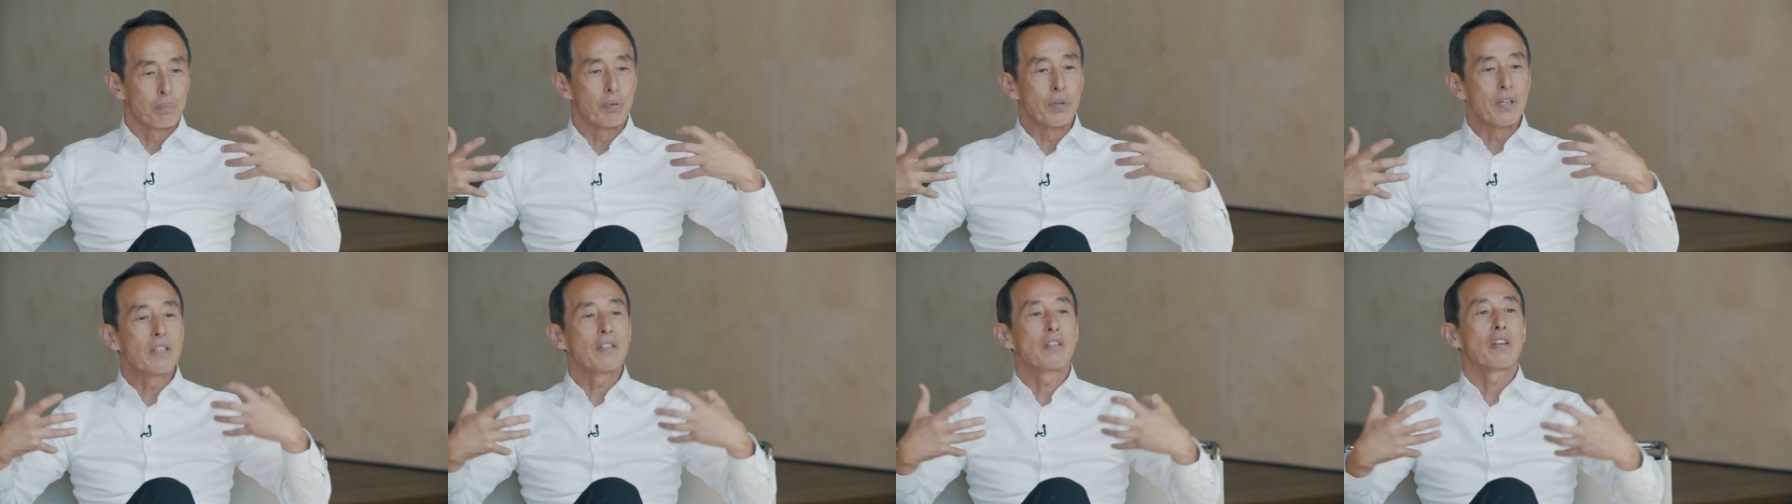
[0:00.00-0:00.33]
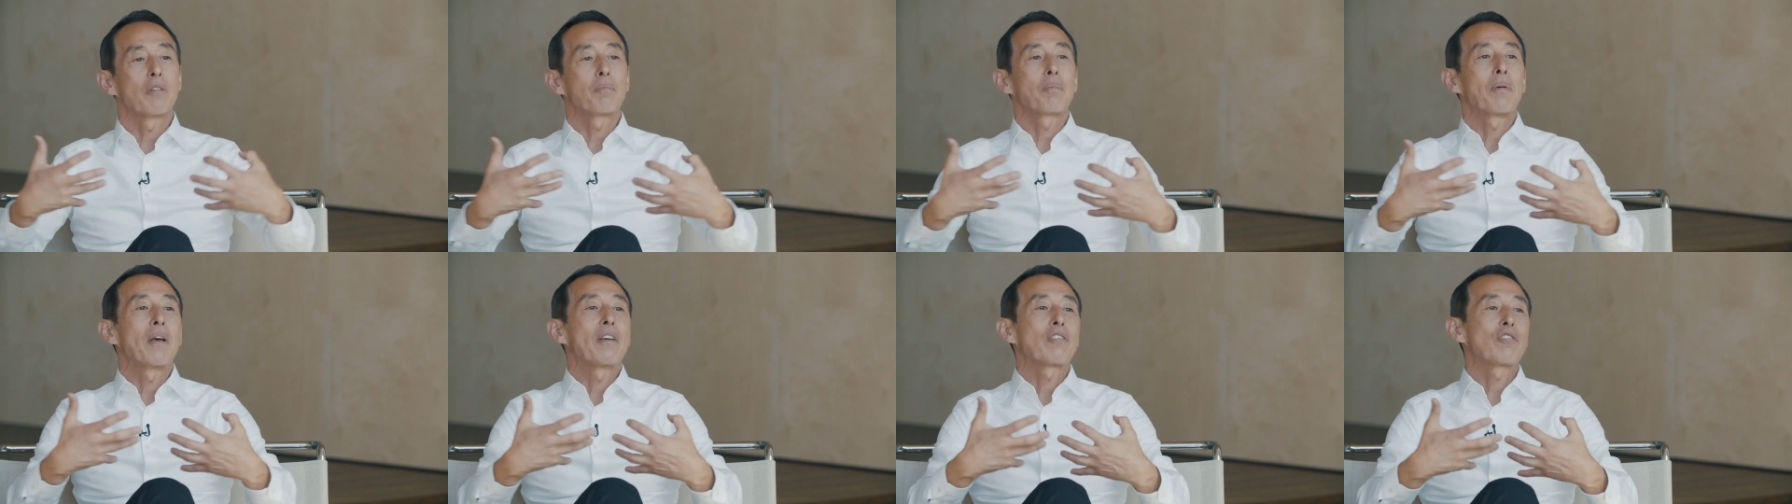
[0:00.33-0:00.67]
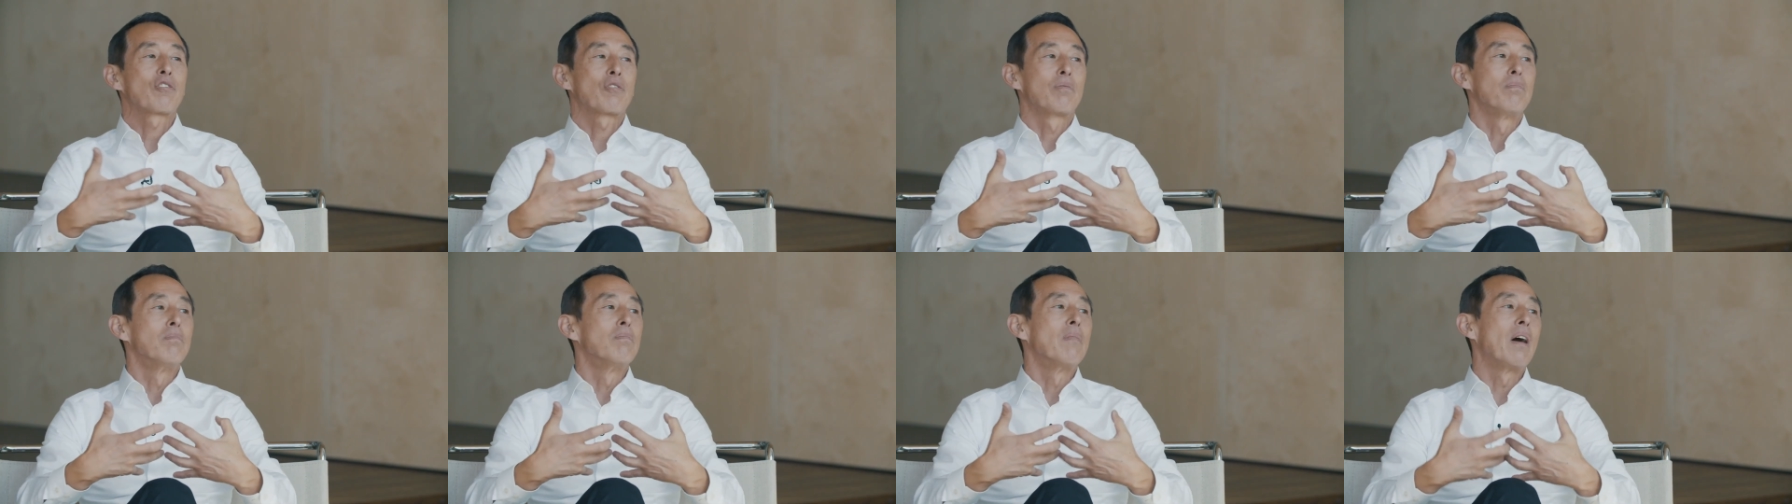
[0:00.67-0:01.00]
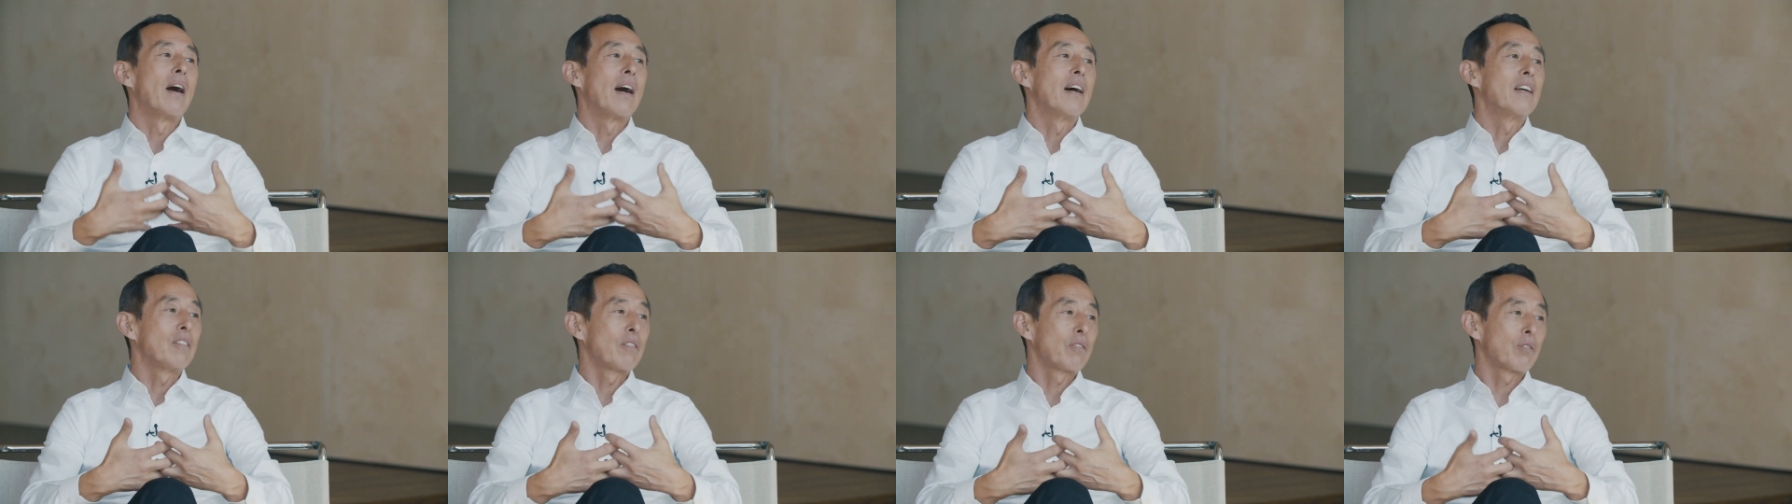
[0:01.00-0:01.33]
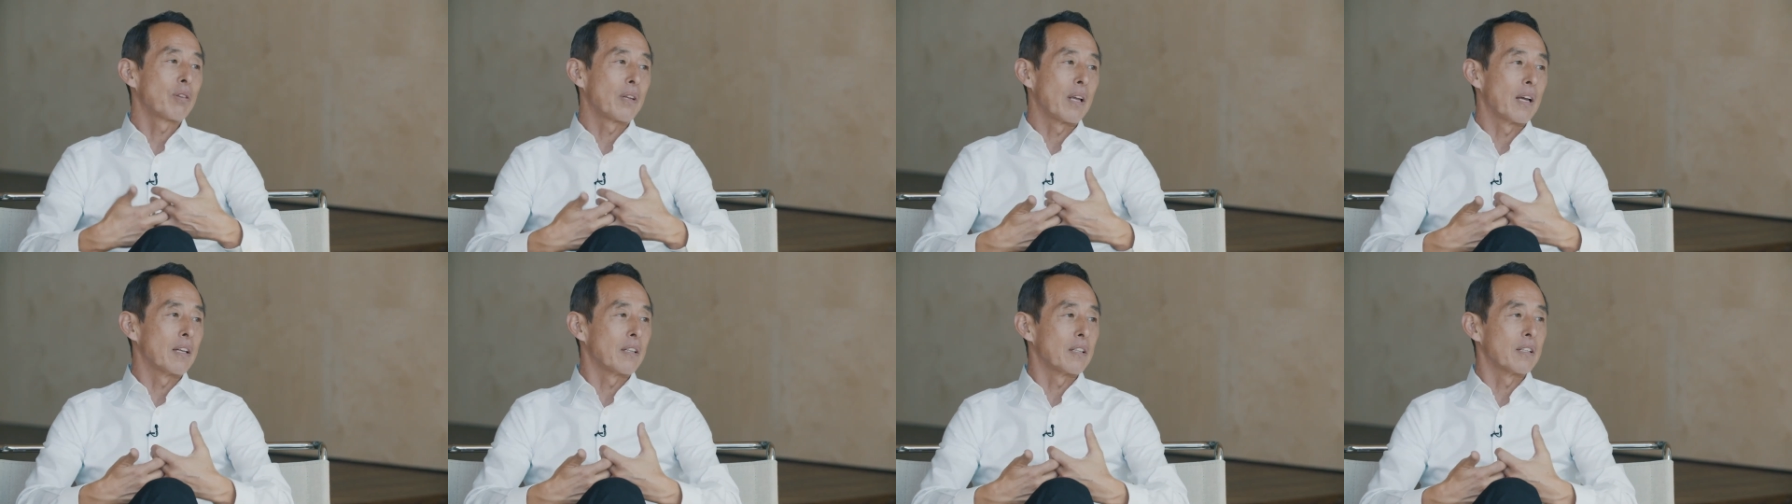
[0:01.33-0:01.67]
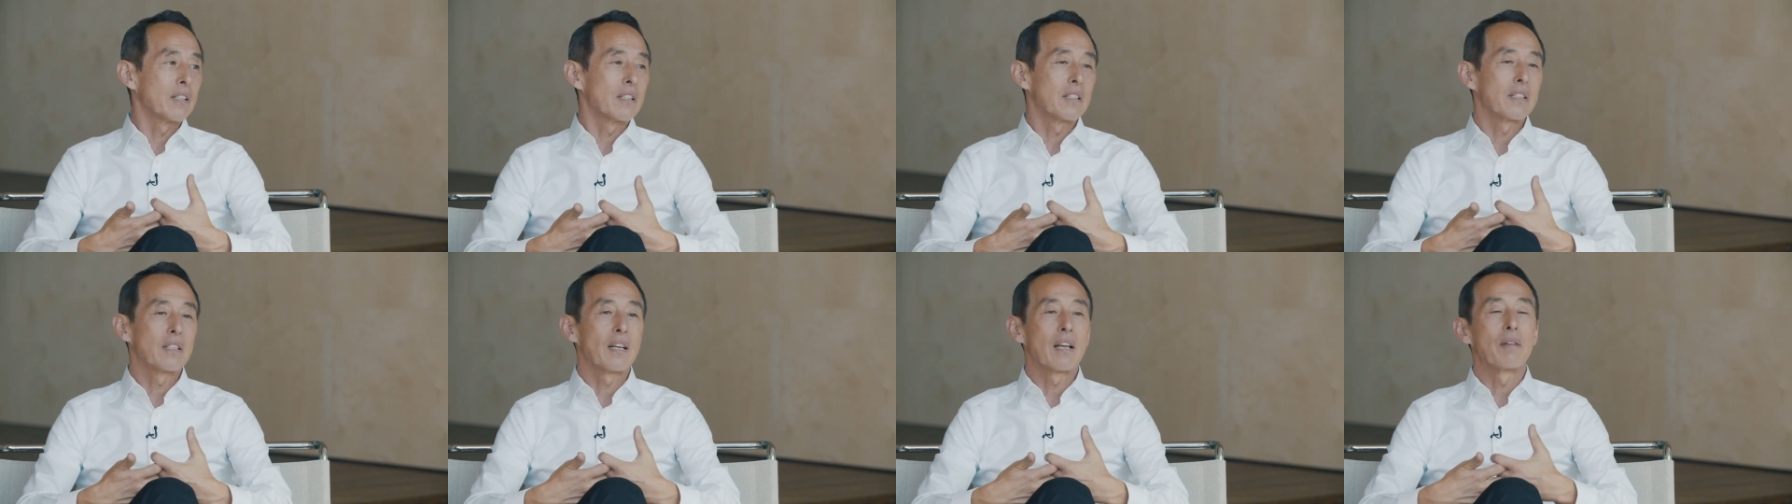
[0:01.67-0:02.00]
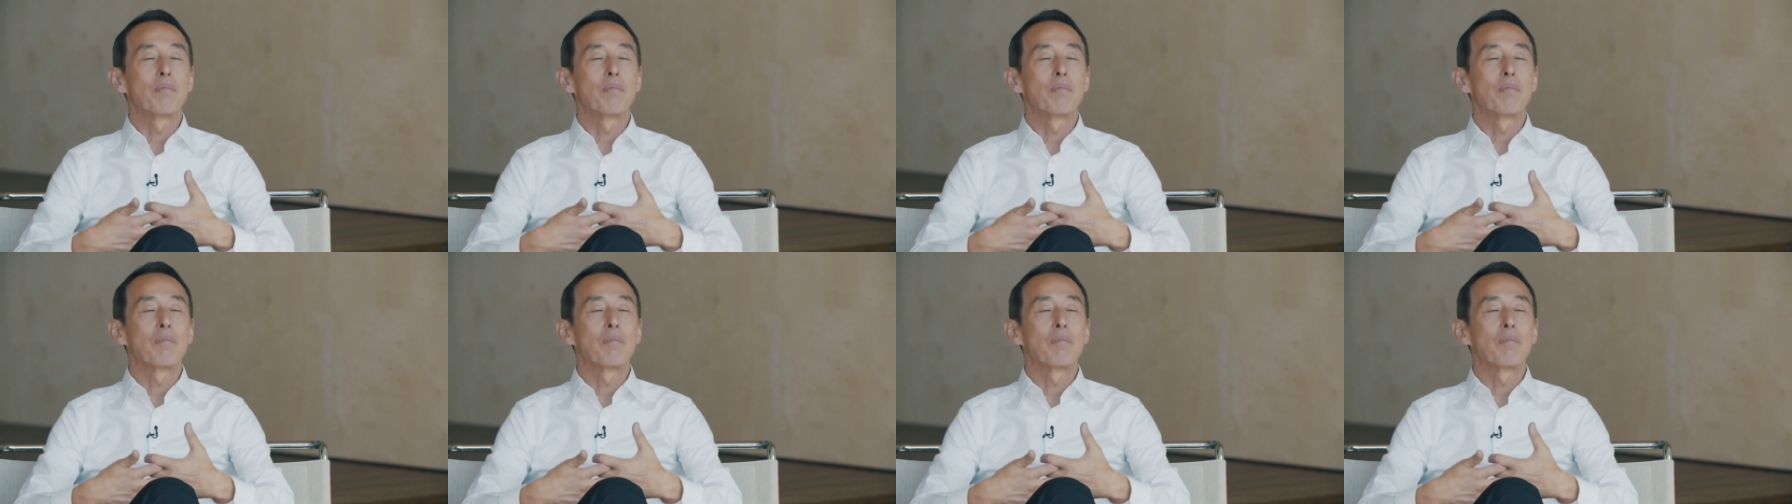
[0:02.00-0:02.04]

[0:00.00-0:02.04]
bring the best mind together